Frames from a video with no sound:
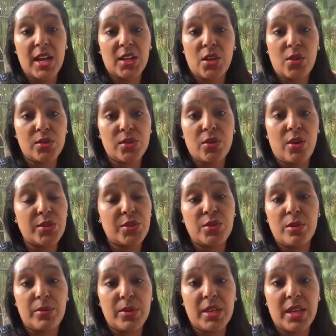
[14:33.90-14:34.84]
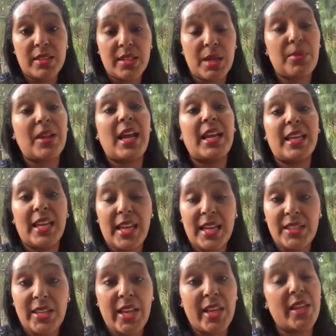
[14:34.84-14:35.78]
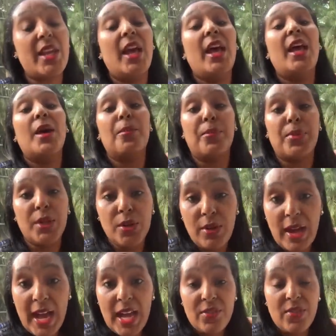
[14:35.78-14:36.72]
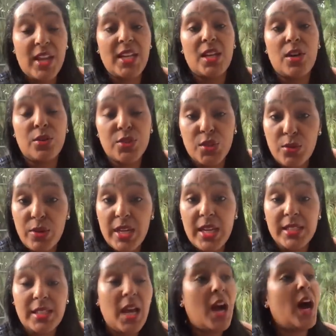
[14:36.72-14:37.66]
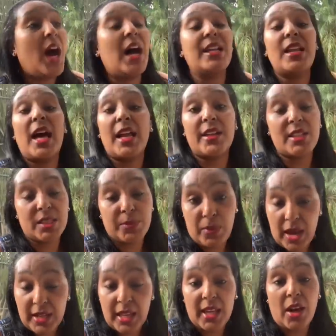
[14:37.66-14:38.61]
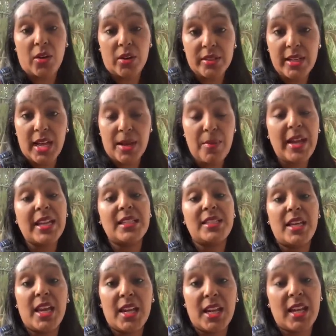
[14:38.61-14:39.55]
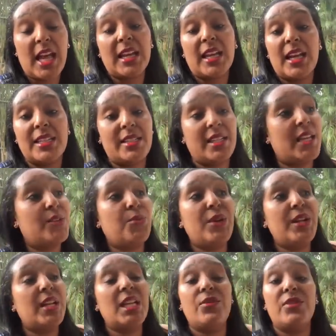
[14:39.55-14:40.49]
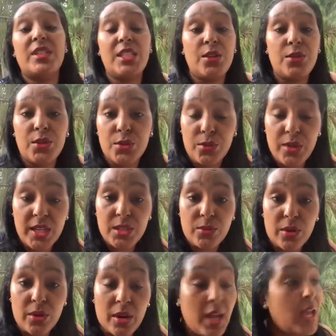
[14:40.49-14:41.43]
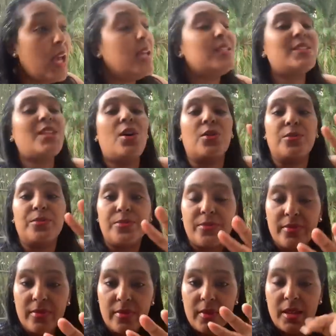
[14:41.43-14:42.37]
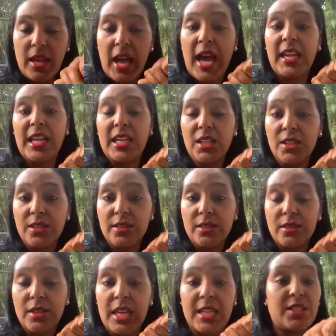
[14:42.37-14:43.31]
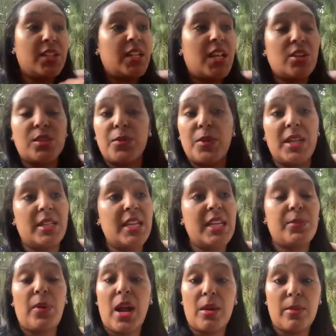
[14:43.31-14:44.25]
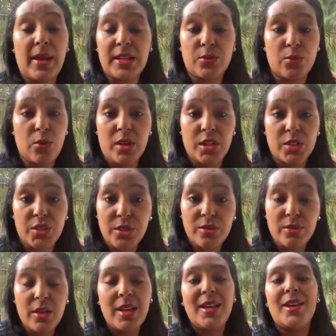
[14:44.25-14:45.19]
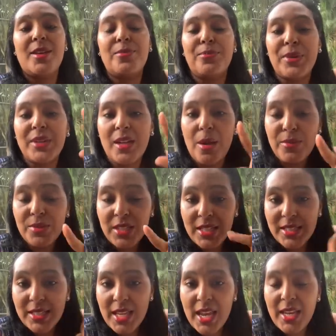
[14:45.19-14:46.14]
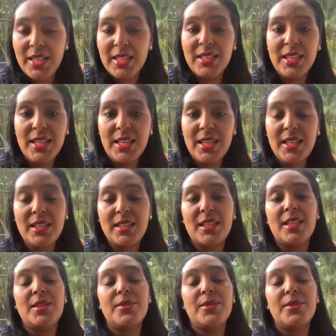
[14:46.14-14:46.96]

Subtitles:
closed doors, you and Beyonce, but I can tell you, Blue Ivy and those twins are not in the spotlight all the time. I can tell you that. Like I said, we didn't even see who the twins were. So how they look until there was at least probably about one or two. But I'm just saying again,